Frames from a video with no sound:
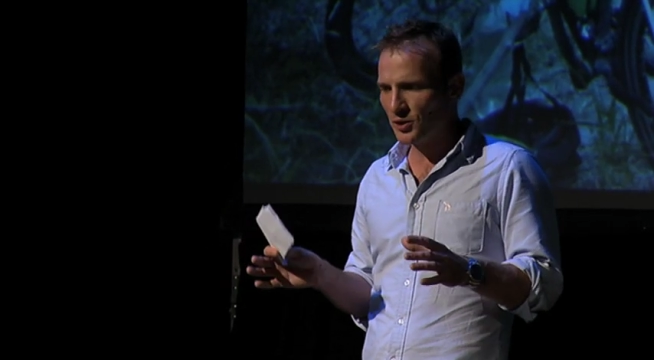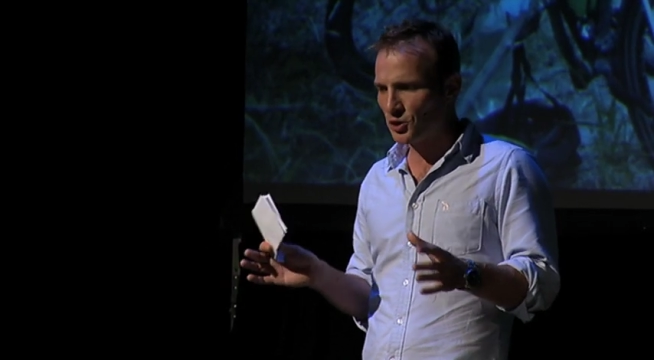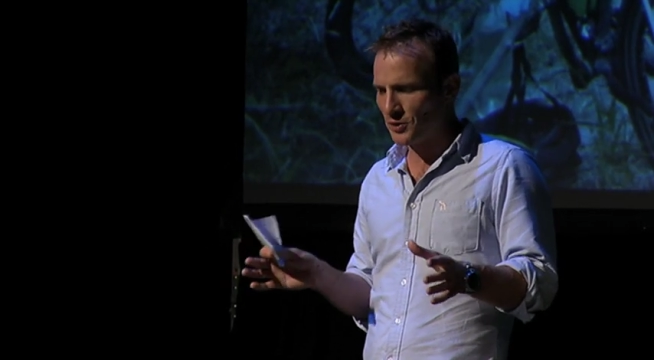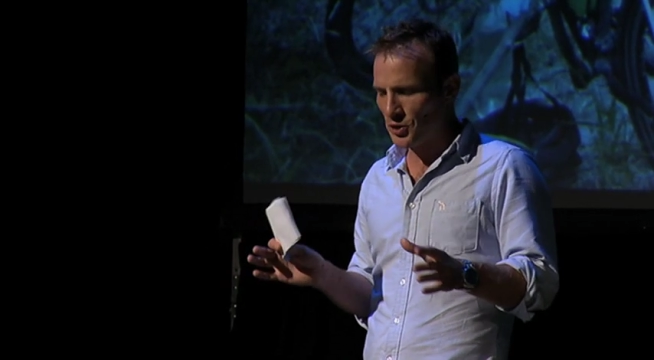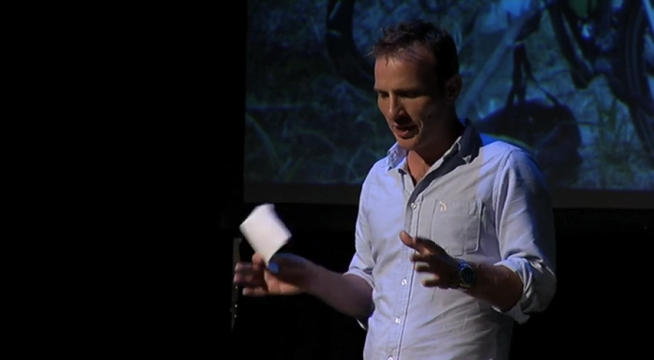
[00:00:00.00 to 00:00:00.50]
which
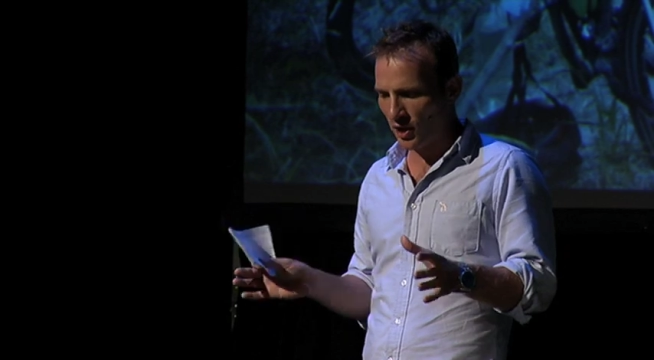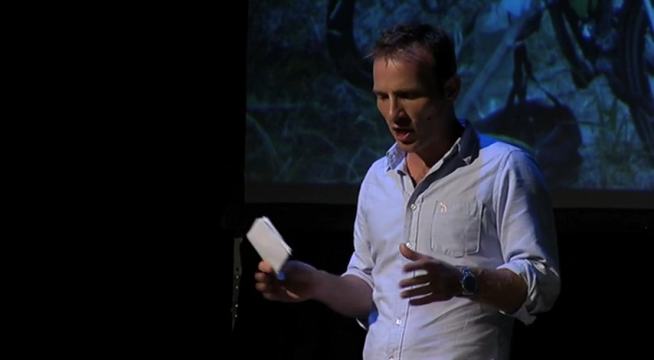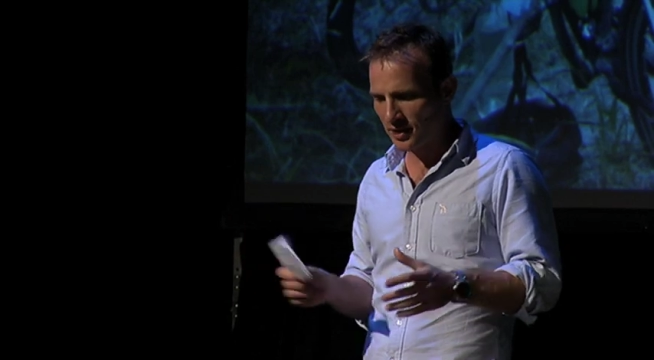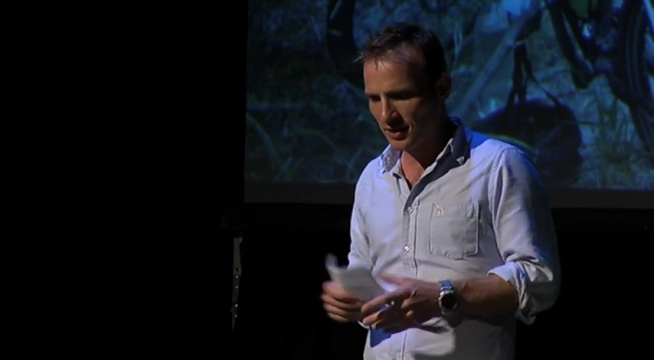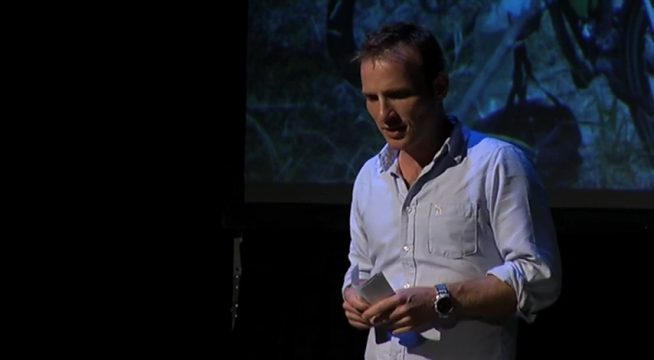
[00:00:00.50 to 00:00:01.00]
you'll be doing a
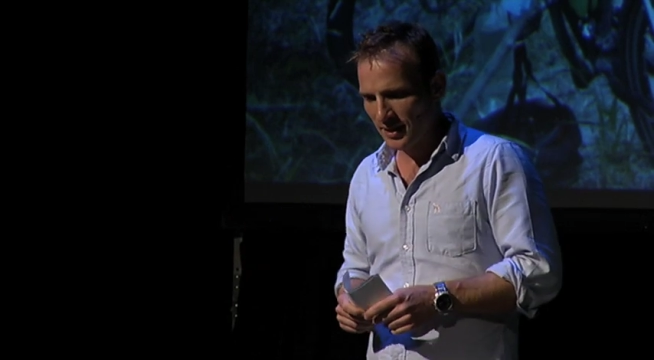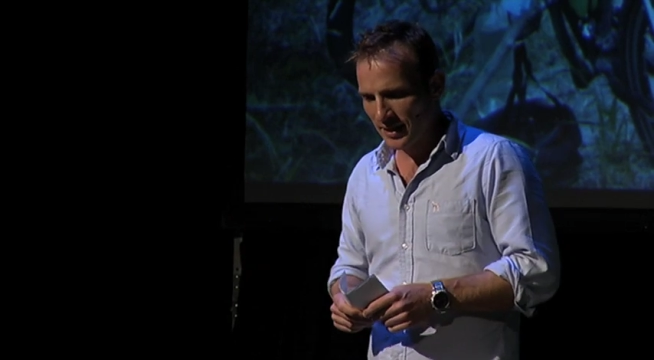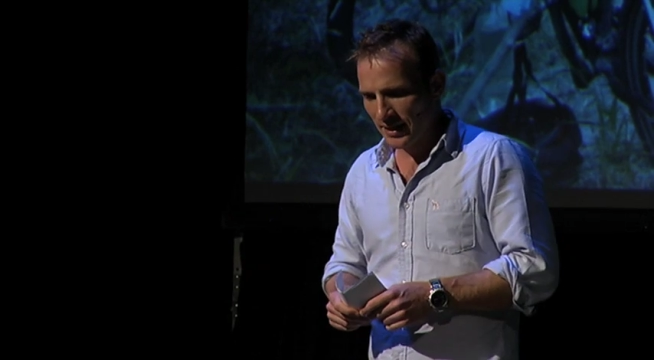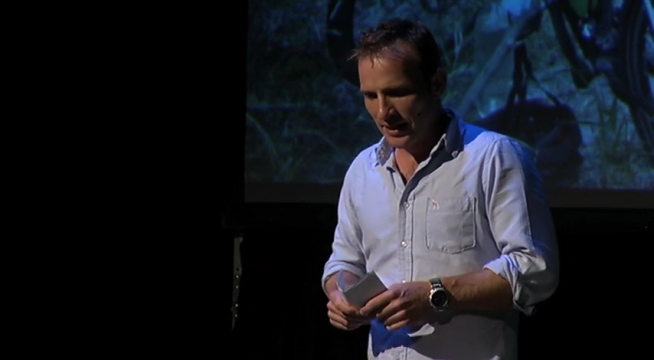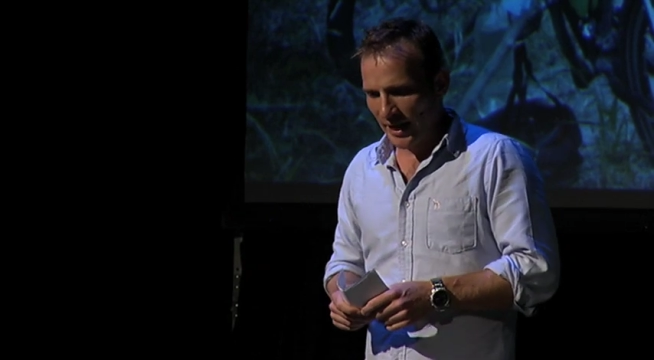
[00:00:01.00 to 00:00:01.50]
lot,
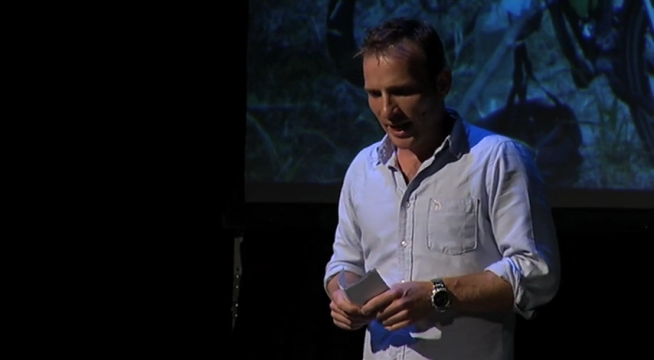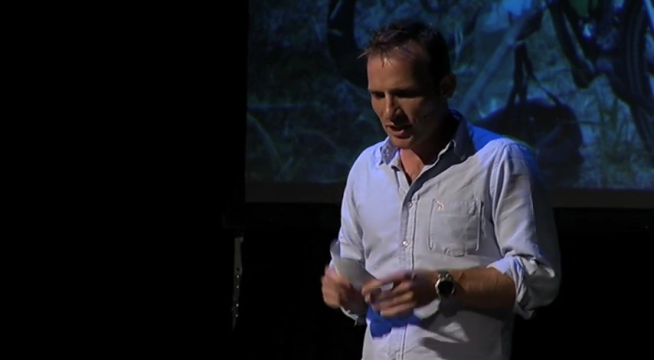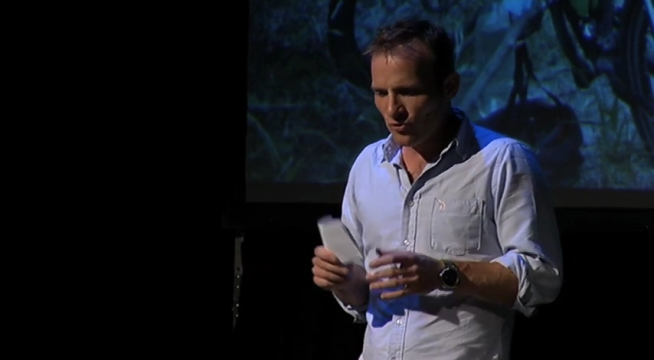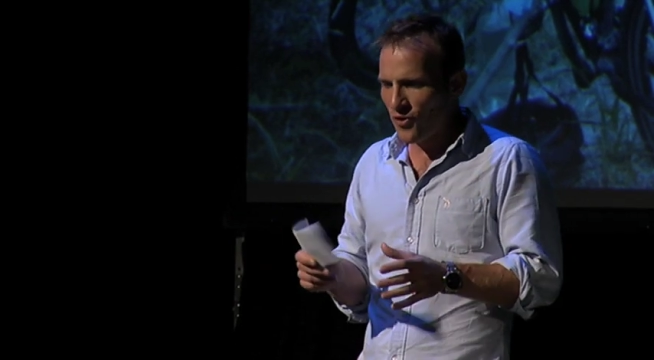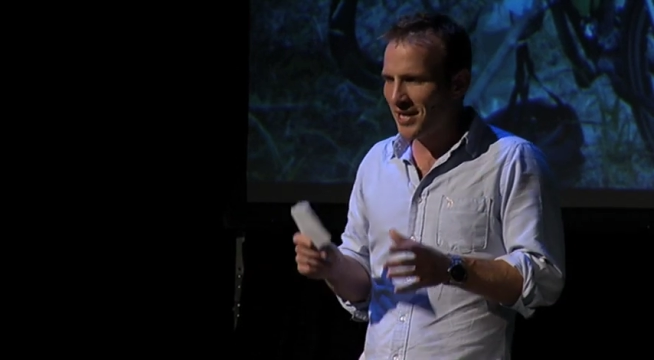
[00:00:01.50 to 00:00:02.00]
and
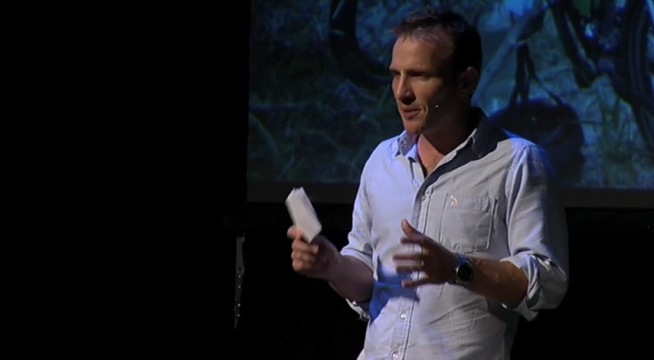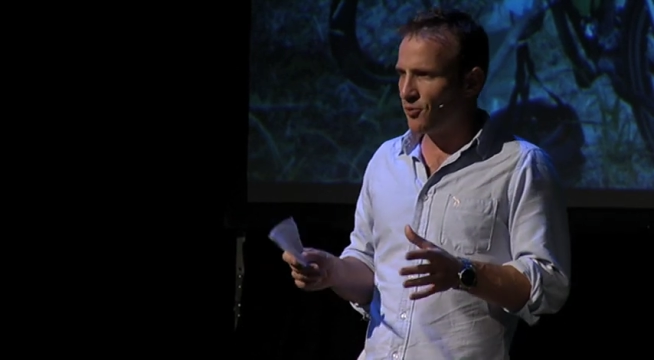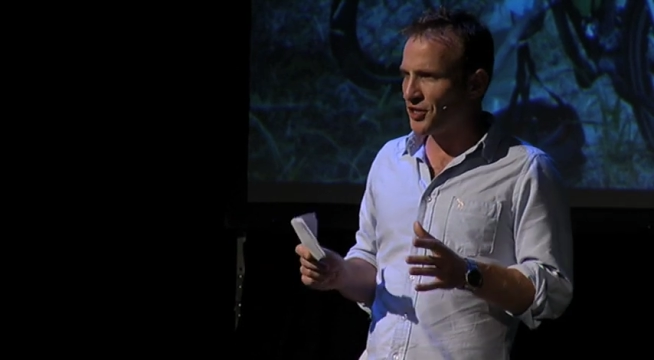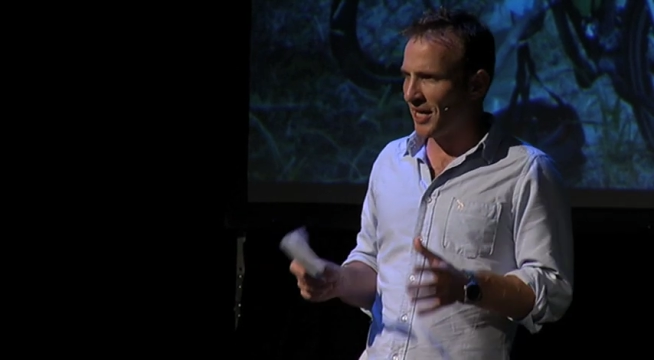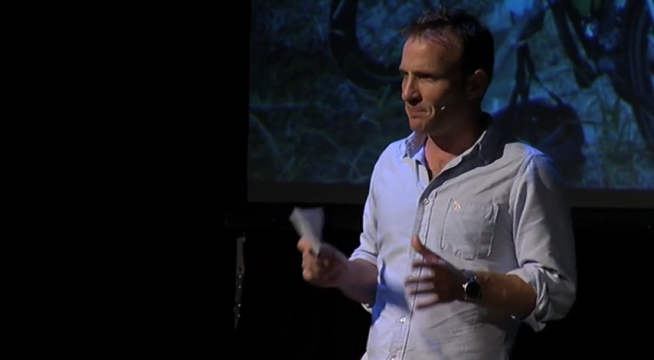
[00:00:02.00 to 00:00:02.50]
just really
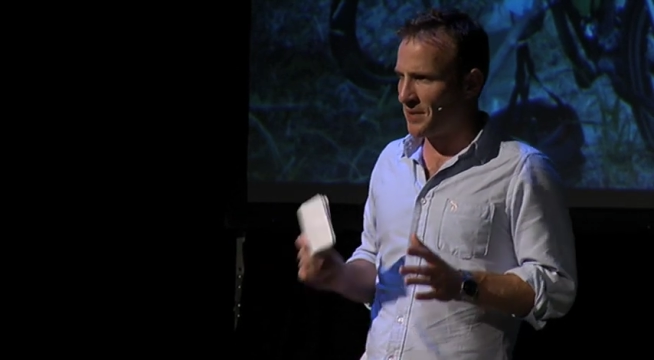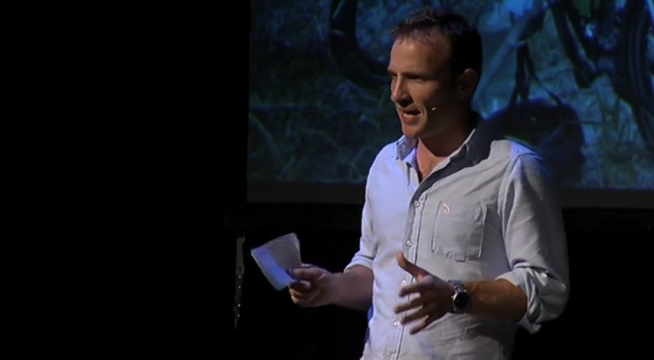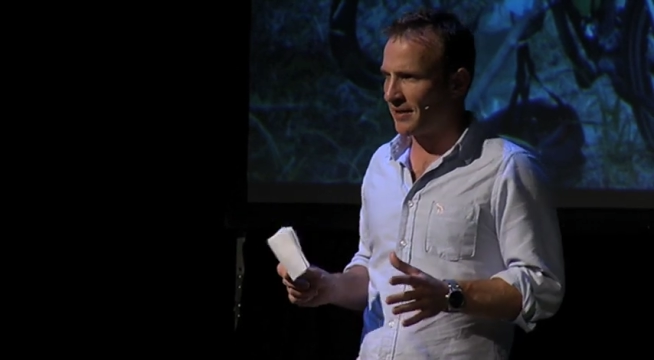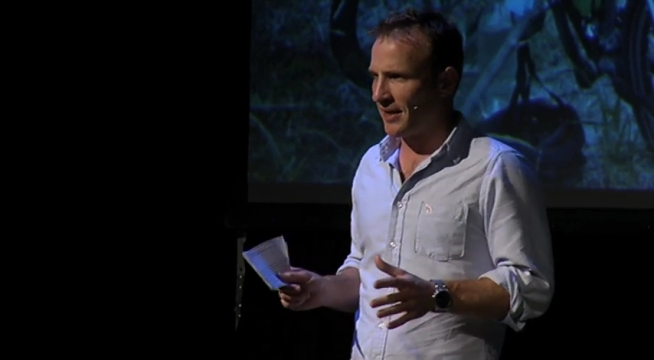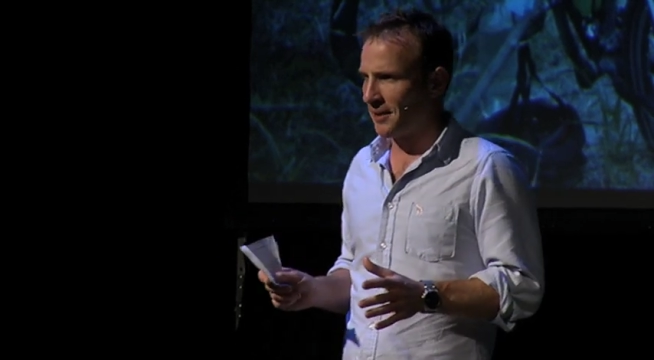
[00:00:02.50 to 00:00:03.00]
appreciate
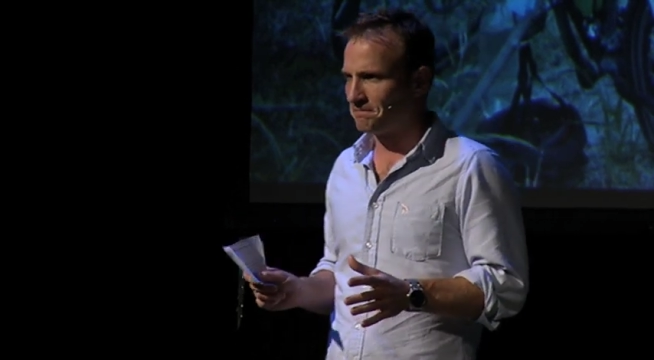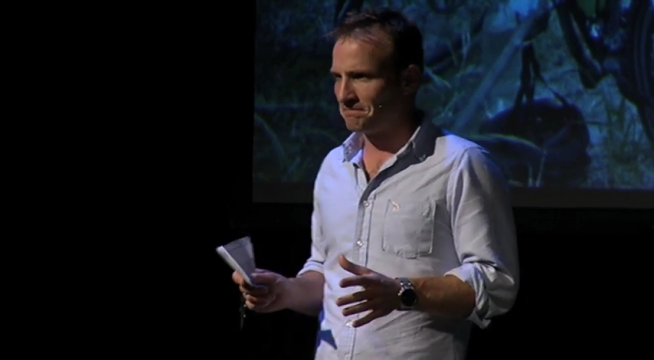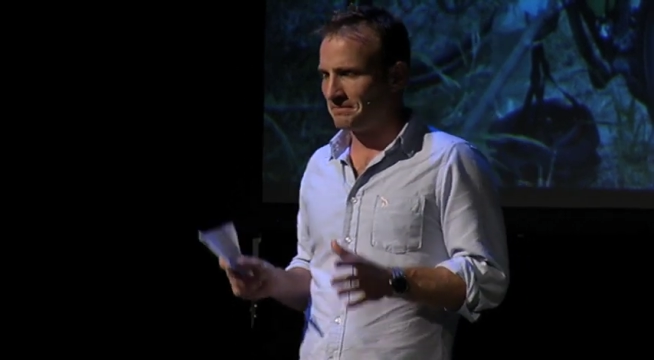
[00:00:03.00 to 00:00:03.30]
being there.